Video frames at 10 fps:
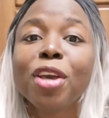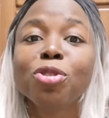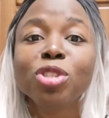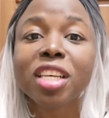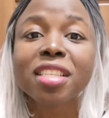
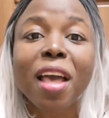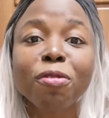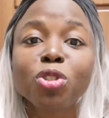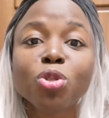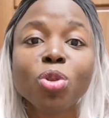You just
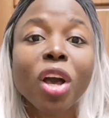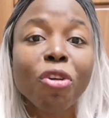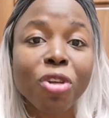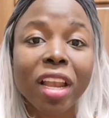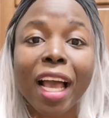have to
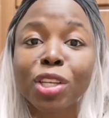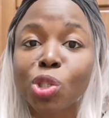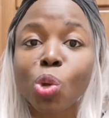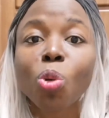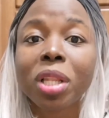rely
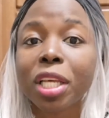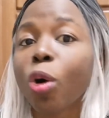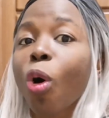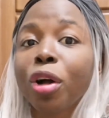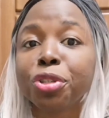solely
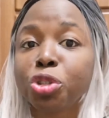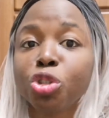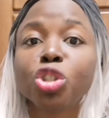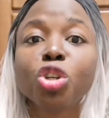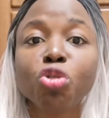on
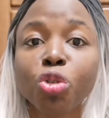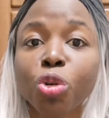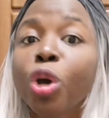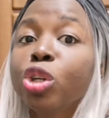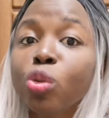Tutoroo
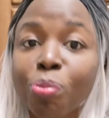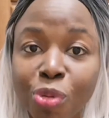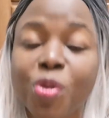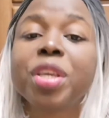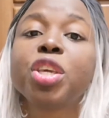to
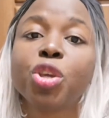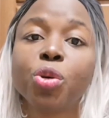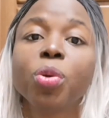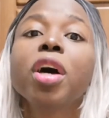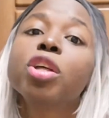bring
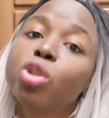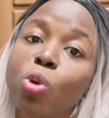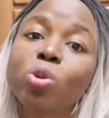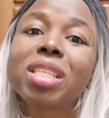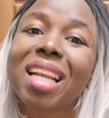you
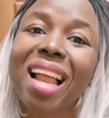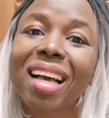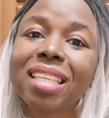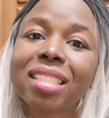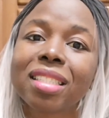those
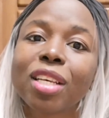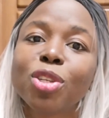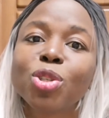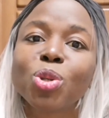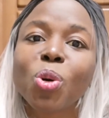clients.
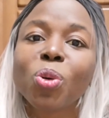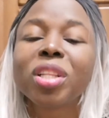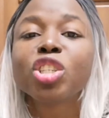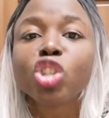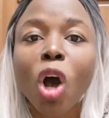So
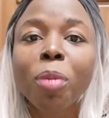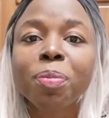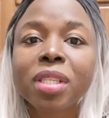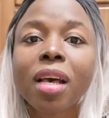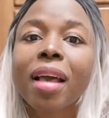the
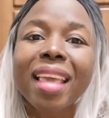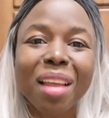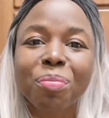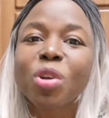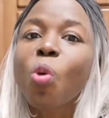jobs
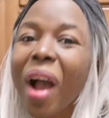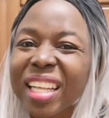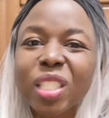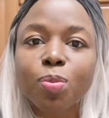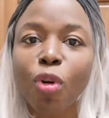can be
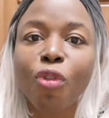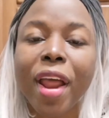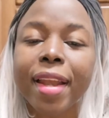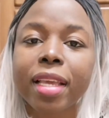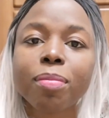quite
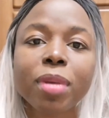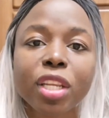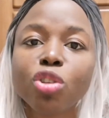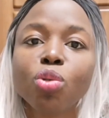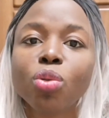sporadic,
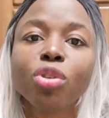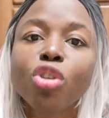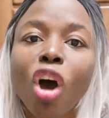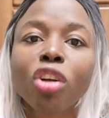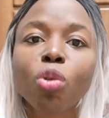meaning
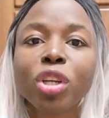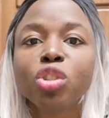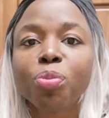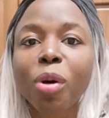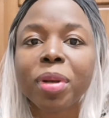you're not going
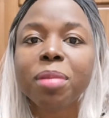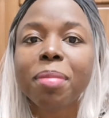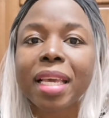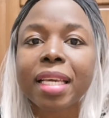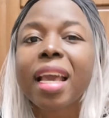to probably
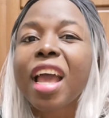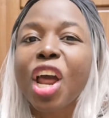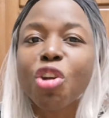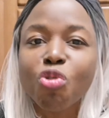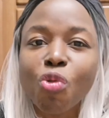make
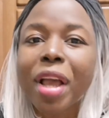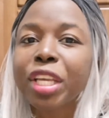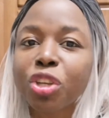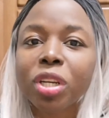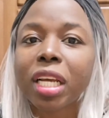a
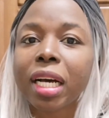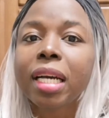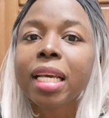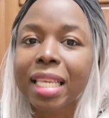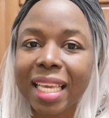regular
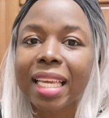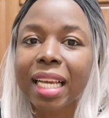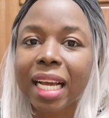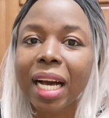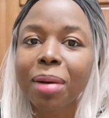
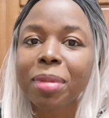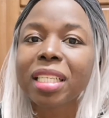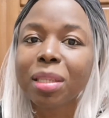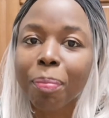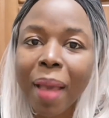income. It
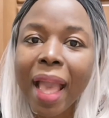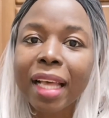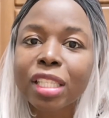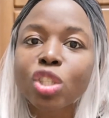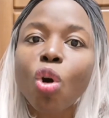
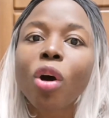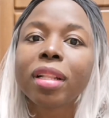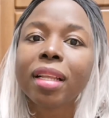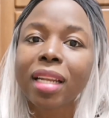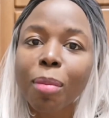depends
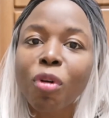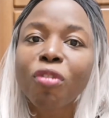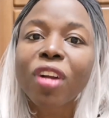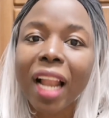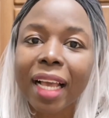on the number
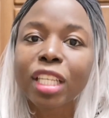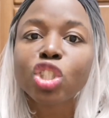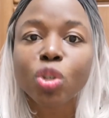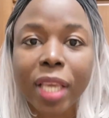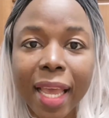of
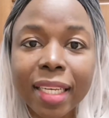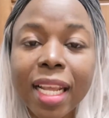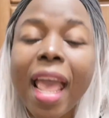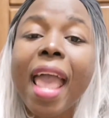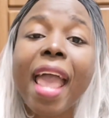clients you get
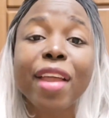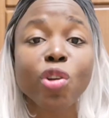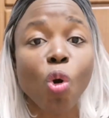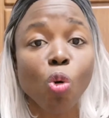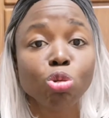
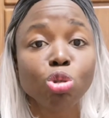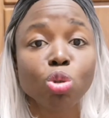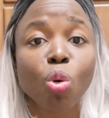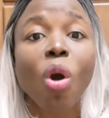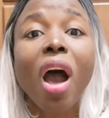and
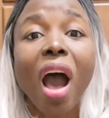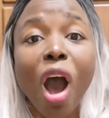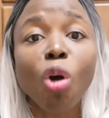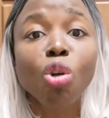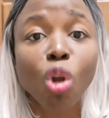also
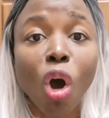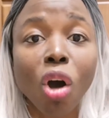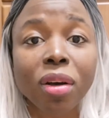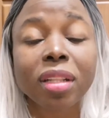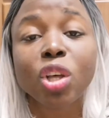how
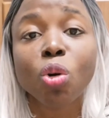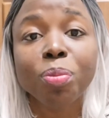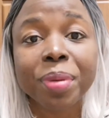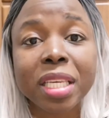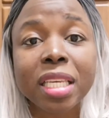long they
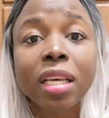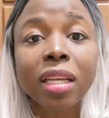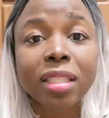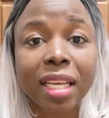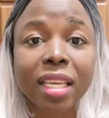will be
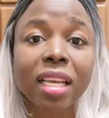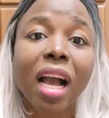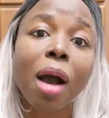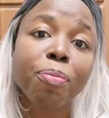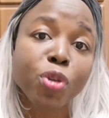taking
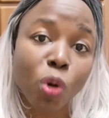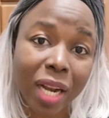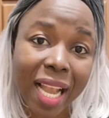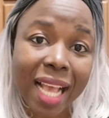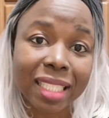up your
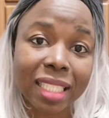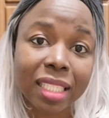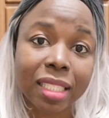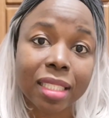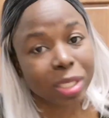
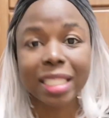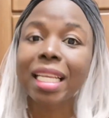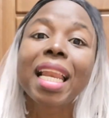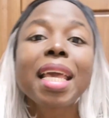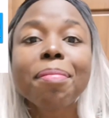classes.
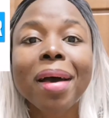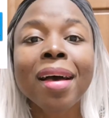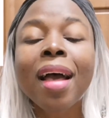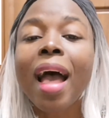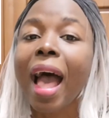
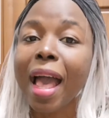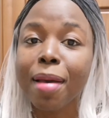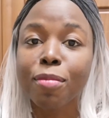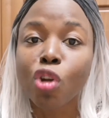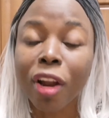Disclaimer, I
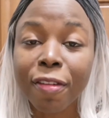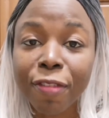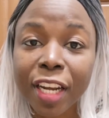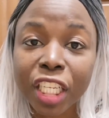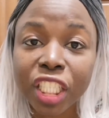am not a
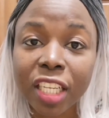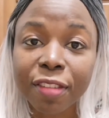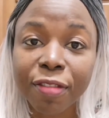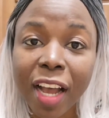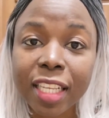financial
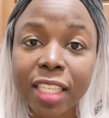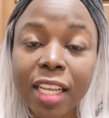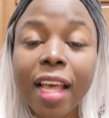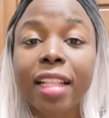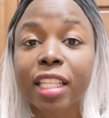
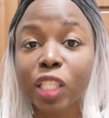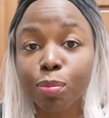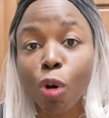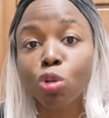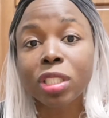advisor and this
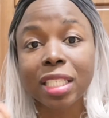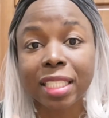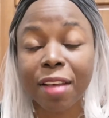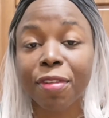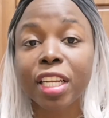post is
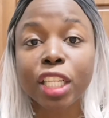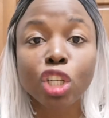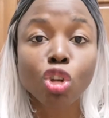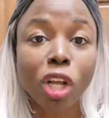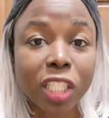
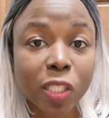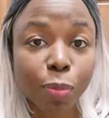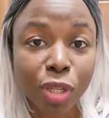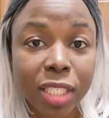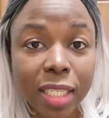definitely not
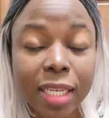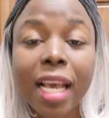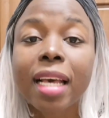sponsored.